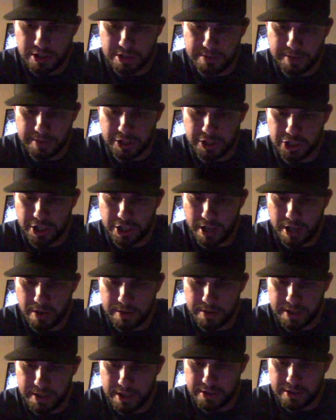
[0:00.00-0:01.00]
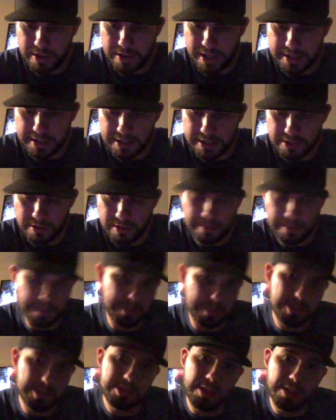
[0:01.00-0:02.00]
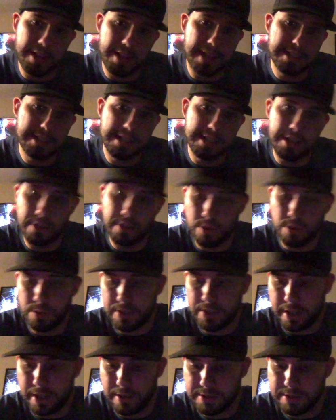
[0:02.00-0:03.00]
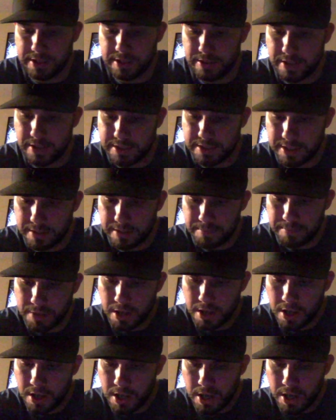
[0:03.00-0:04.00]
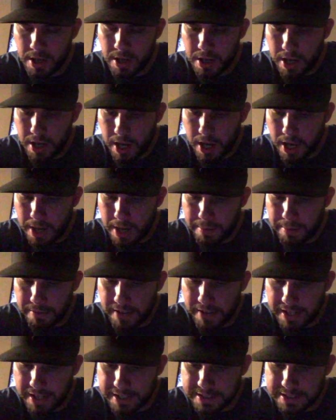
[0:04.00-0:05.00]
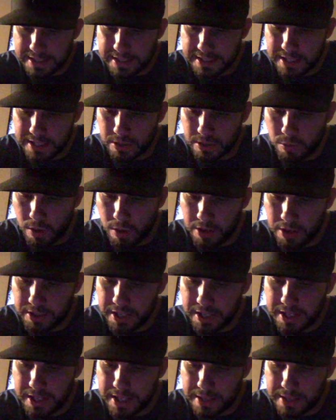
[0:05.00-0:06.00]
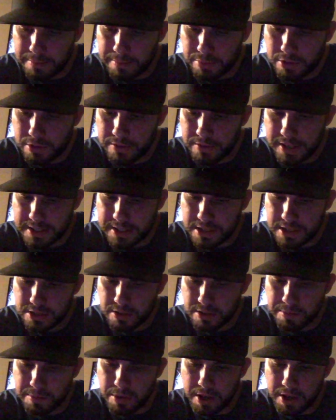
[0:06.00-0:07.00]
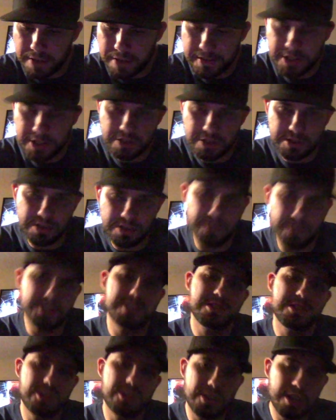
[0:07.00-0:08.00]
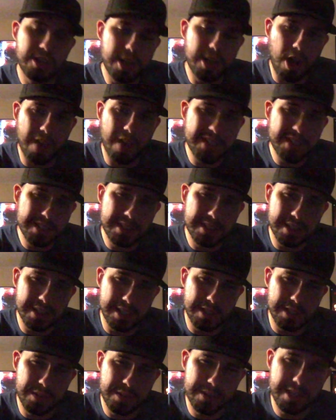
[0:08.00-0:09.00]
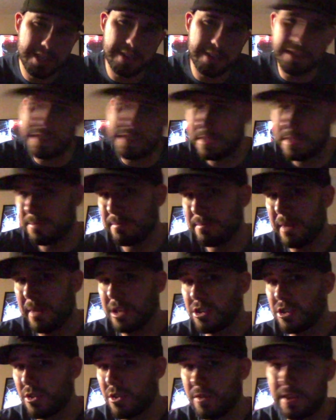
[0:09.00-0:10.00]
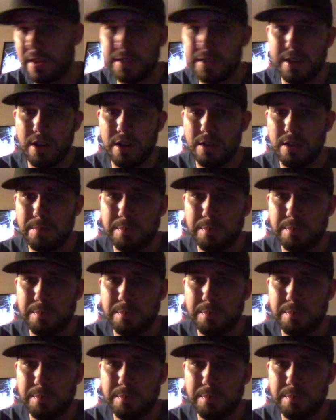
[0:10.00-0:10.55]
you may share with other ancestry members. So that's another cool thing I was interested in. Provide consistent quality and improve ancestry product features and services. So they're going to obviously use it to make sure that the